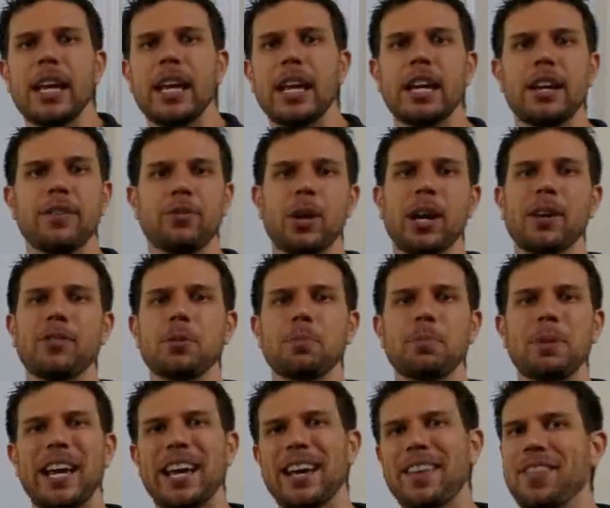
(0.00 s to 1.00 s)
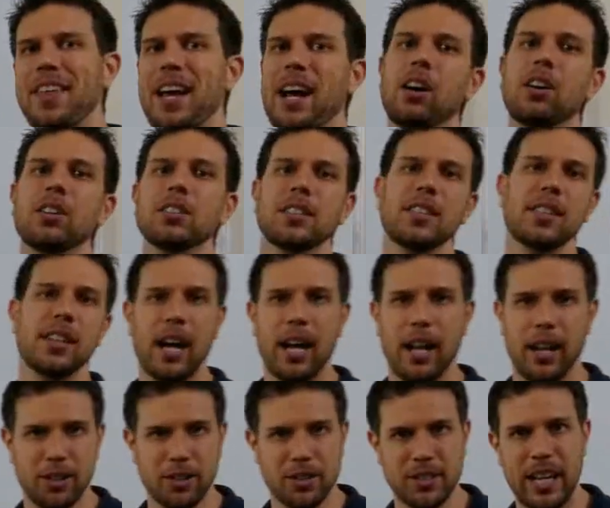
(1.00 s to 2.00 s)
If you have to pay
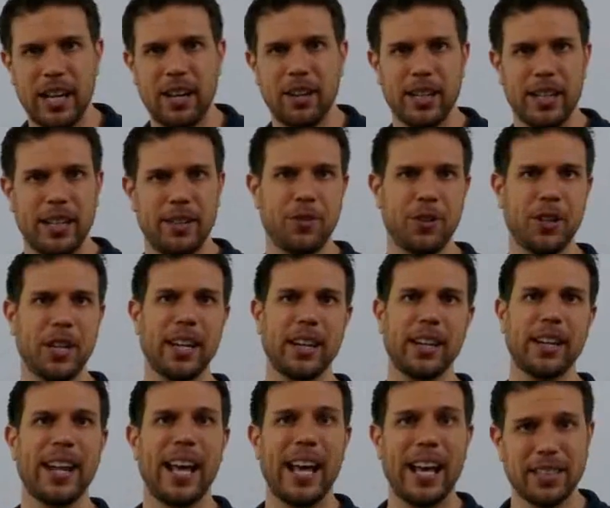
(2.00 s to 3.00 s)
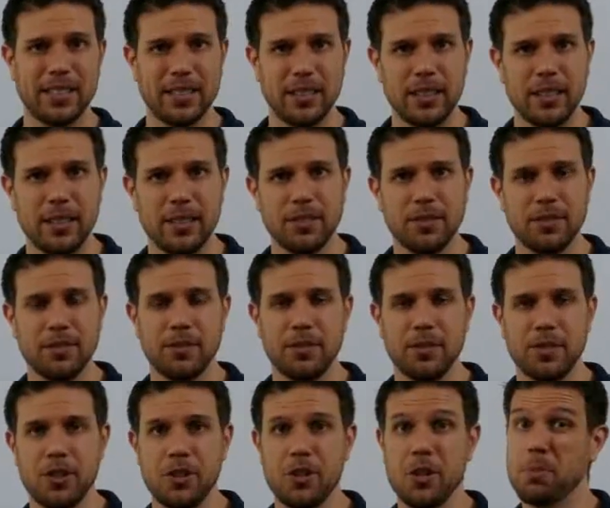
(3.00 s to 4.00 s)
$1,000 out if you get in an accident,
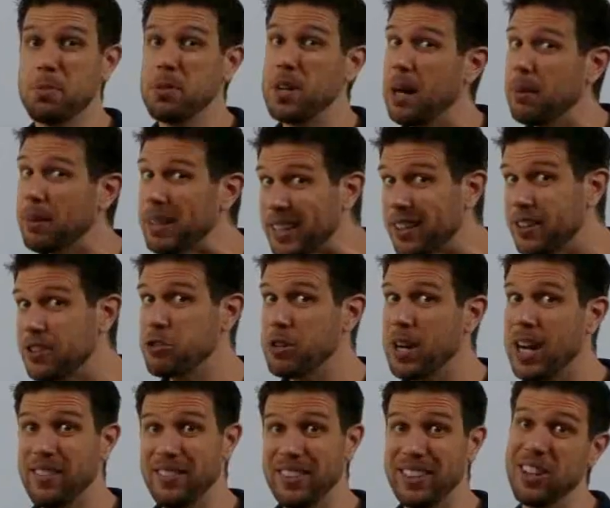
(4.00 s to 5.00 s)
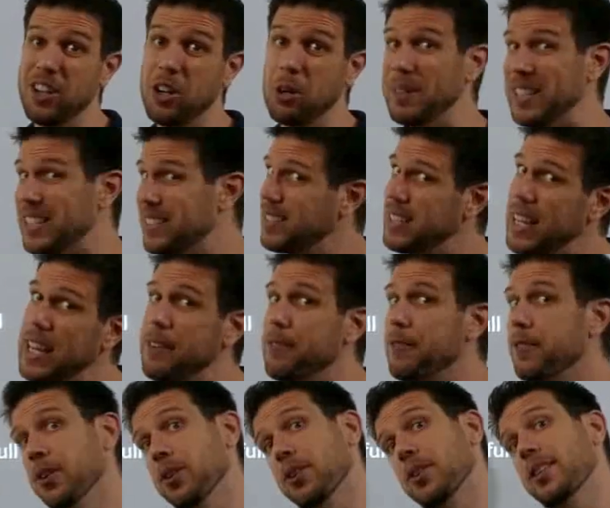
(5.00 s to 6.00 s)
you're probably going to drive a little bit
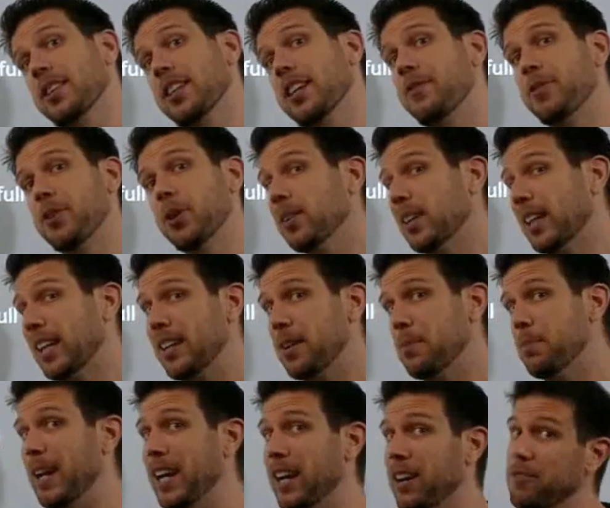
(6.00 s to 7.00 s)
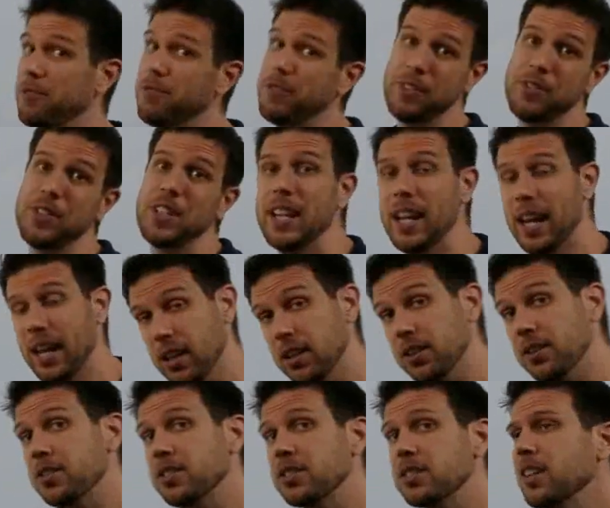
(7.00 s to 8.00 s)
safer than if you only had to pay out $50.
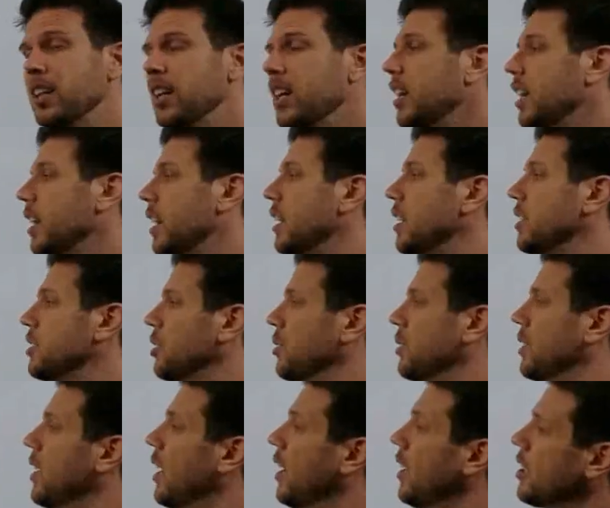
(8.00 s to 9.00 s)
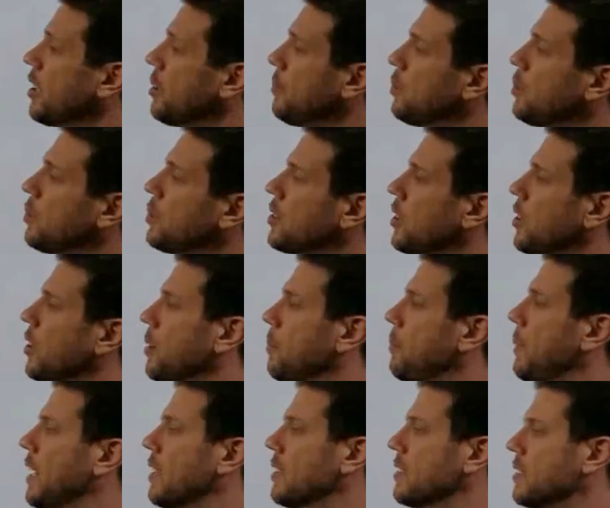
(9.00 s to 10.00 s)
So deductibles are
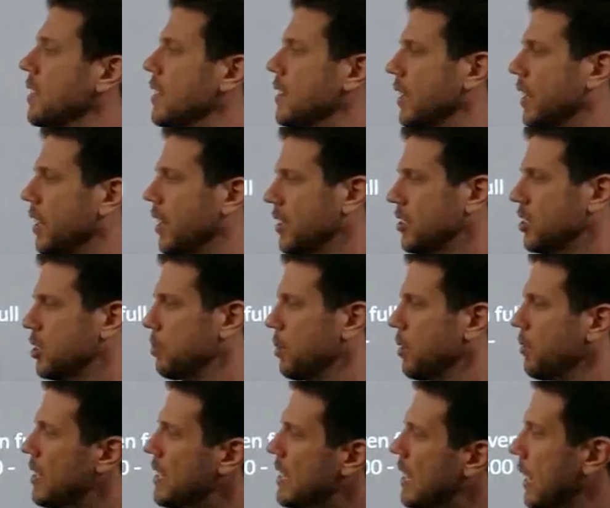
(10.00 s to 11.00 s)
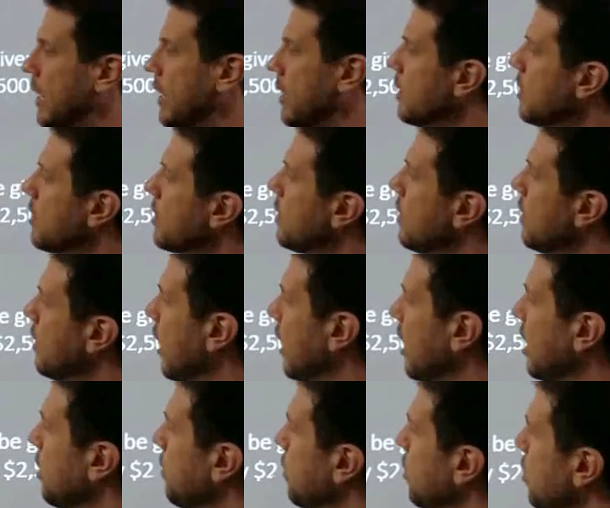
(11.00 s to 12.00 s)
amounts that the customer retains.
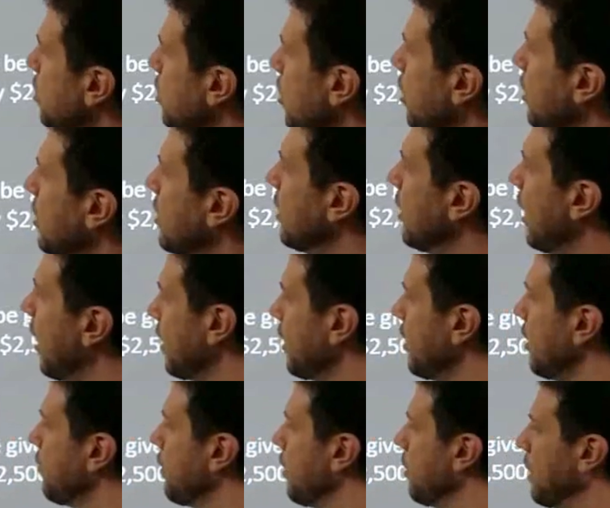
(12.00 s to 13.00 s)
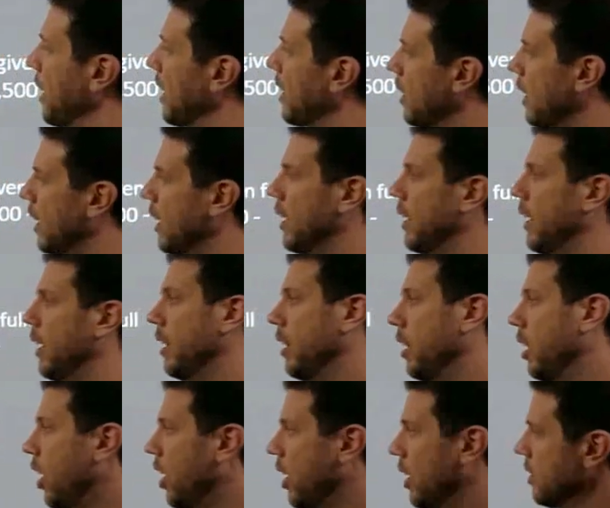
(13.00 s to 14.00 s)
Deductibles are deducted from a
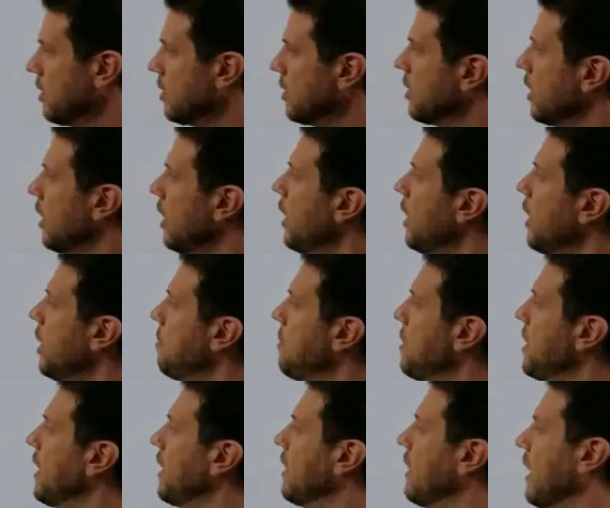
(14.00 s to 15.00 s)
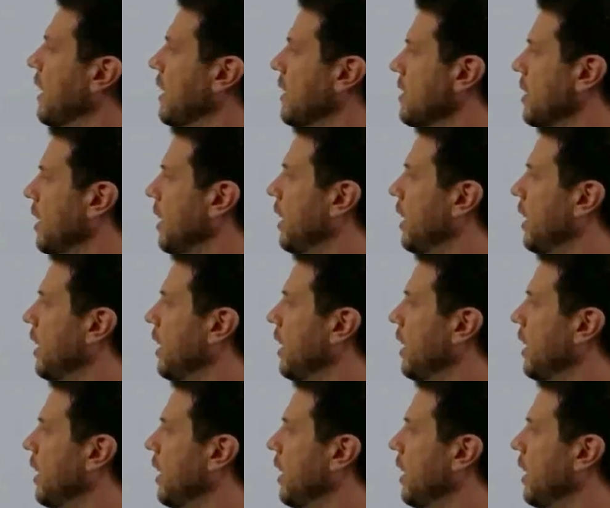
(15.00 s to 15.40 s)
loss, meaning that